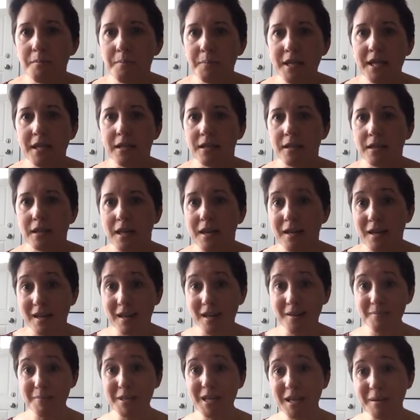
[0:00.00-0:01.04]
being
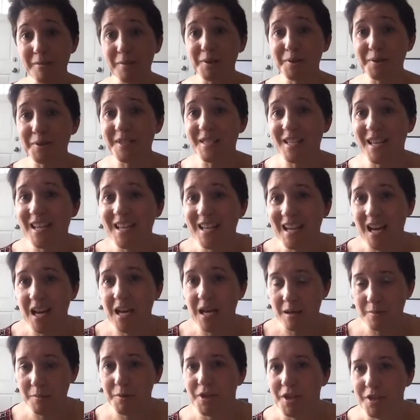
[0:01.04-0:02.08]
able to say
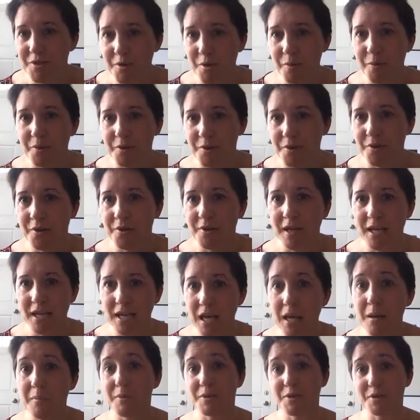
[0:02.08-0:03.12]
I am an entrepreneur
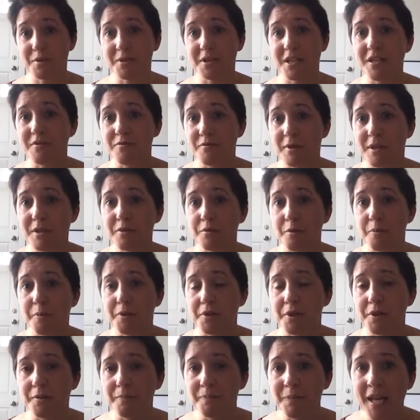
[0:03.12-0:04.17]
and I am a successful
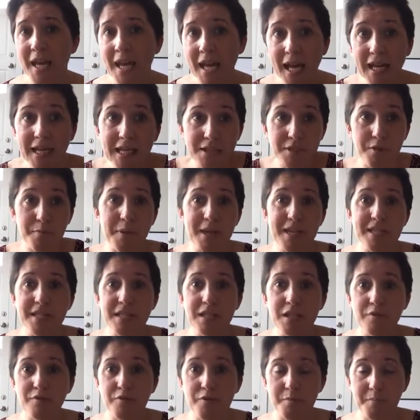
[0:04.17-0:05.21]
entrepreneur. And it's
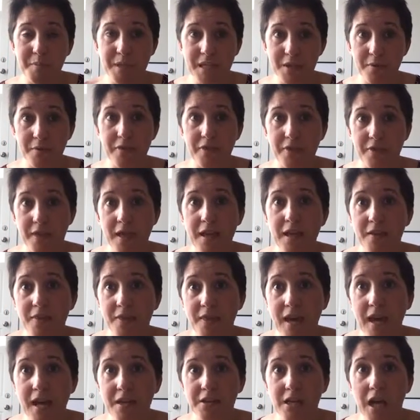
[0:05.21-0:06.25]
amazing for me to
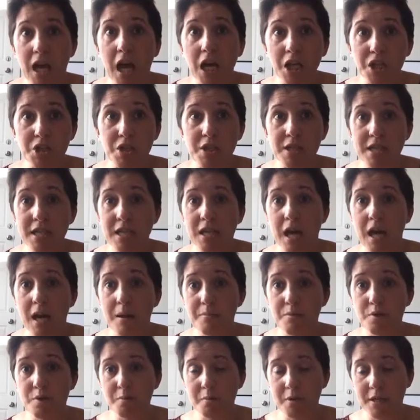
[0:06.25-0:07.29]
think that actually
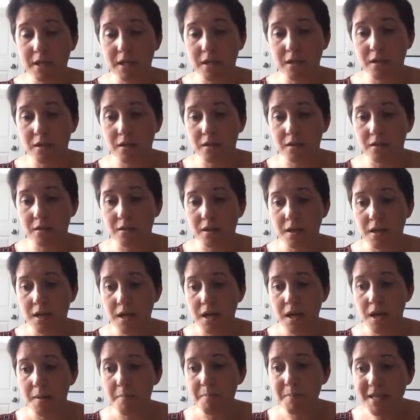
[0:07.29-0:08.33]
I'm doing a
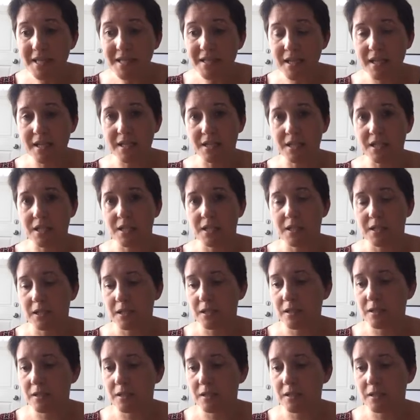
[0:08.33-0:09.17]
business